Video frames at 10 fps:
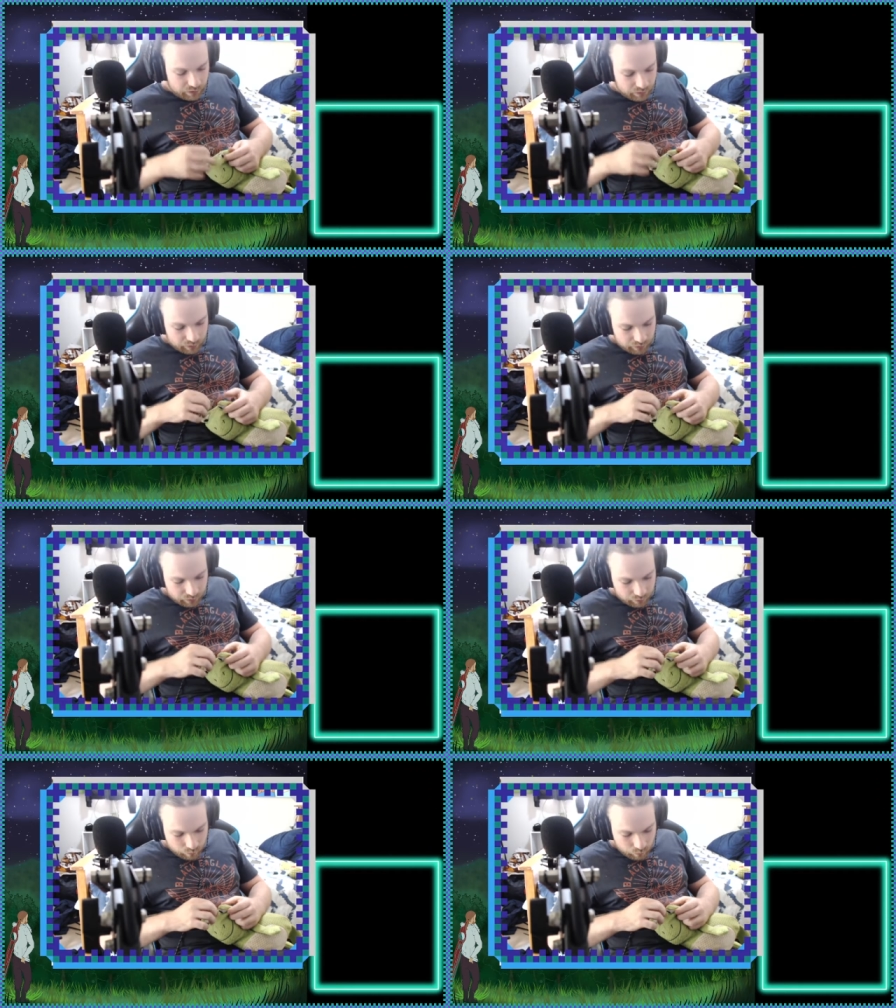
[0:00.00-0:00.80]

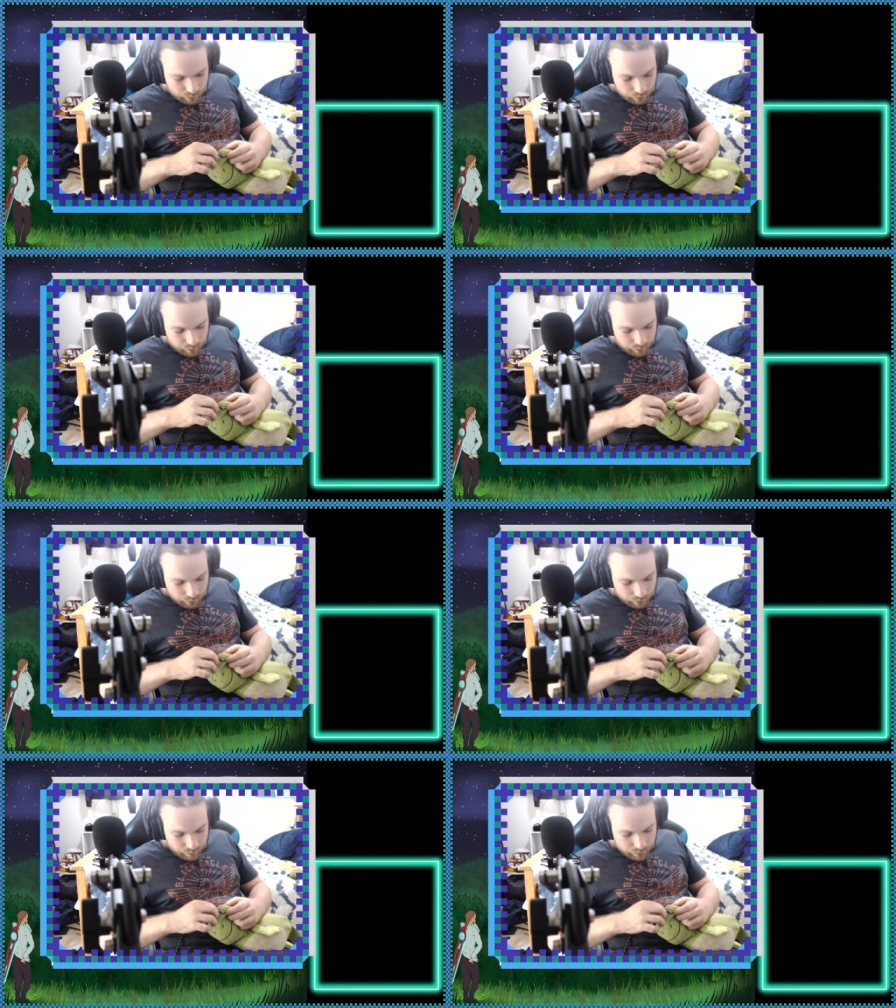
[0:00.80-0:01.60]
while you
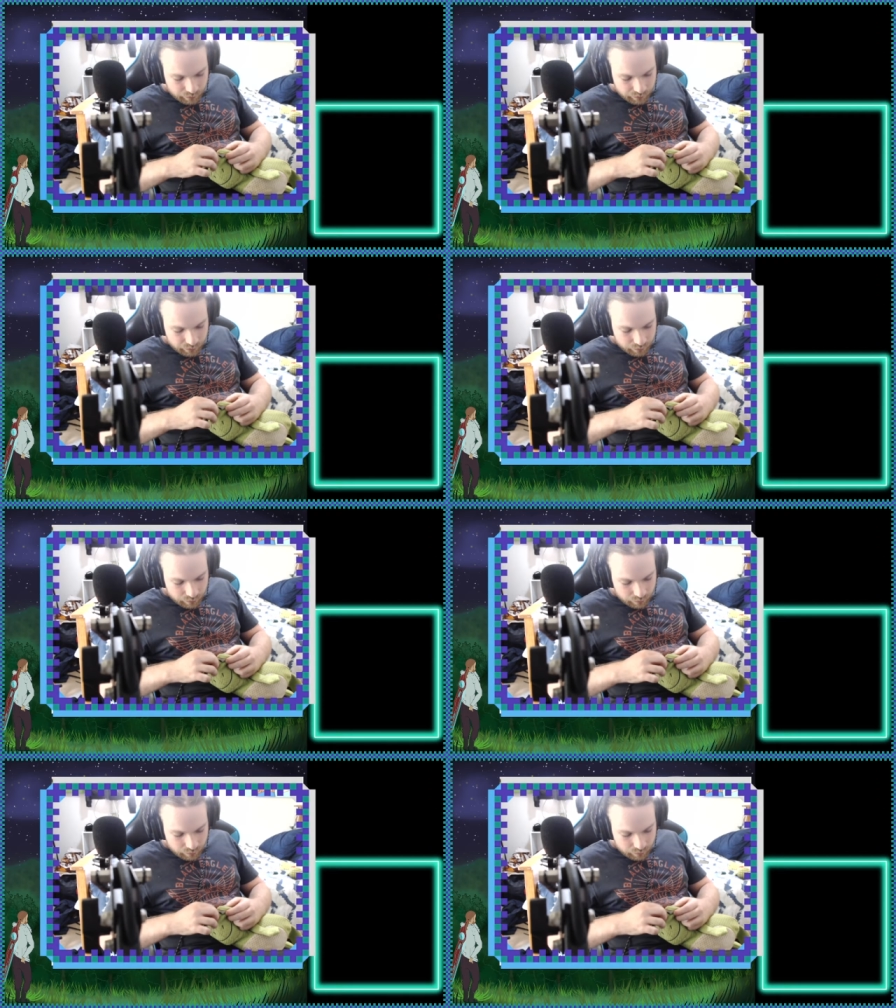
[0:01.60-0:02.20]
go and put it down.